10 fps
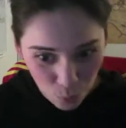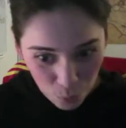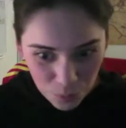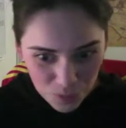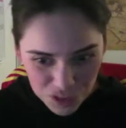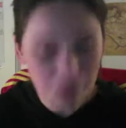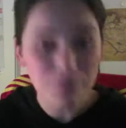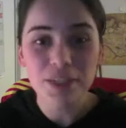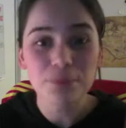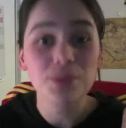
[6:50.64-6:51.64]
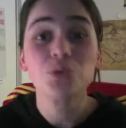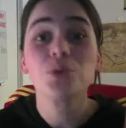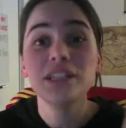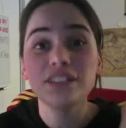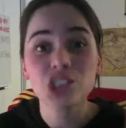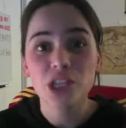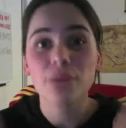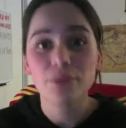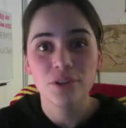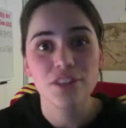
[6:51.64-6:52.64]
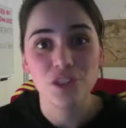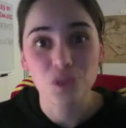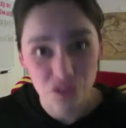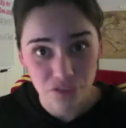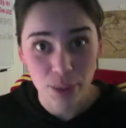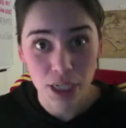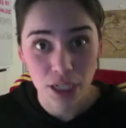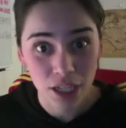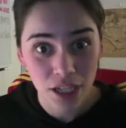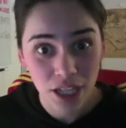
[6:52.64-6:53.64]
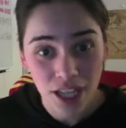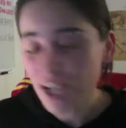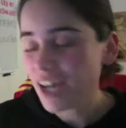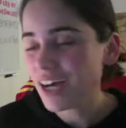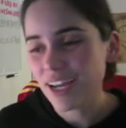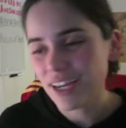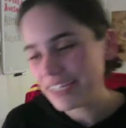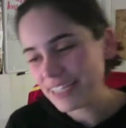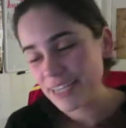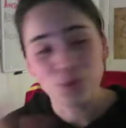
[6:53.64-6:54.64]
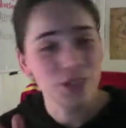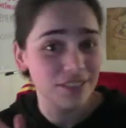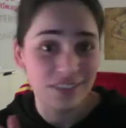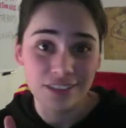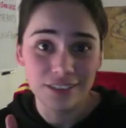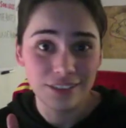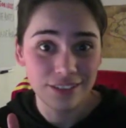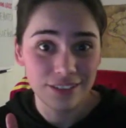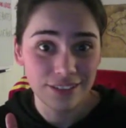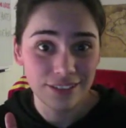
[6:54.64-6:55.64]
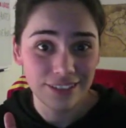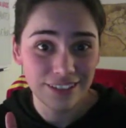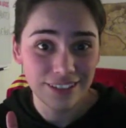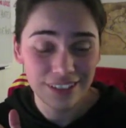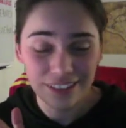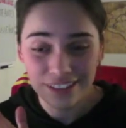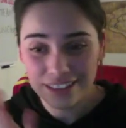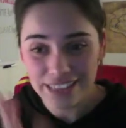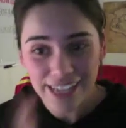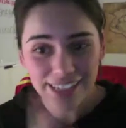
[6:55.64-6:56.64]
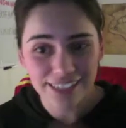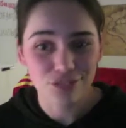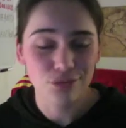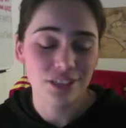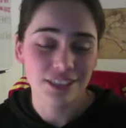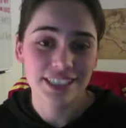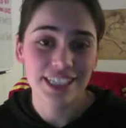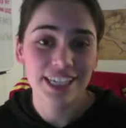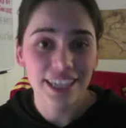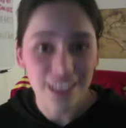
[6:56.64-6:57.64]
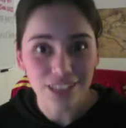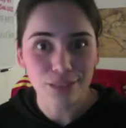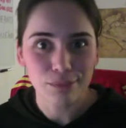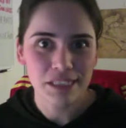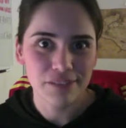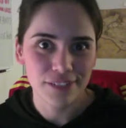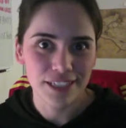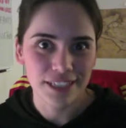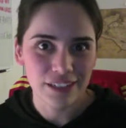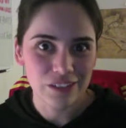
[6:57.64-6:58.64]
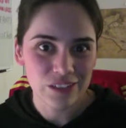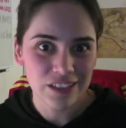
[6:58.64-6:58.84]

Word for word: Something between Shepard and the Illusive Man. I, I can't wait to see this. That is what's killing me to find out.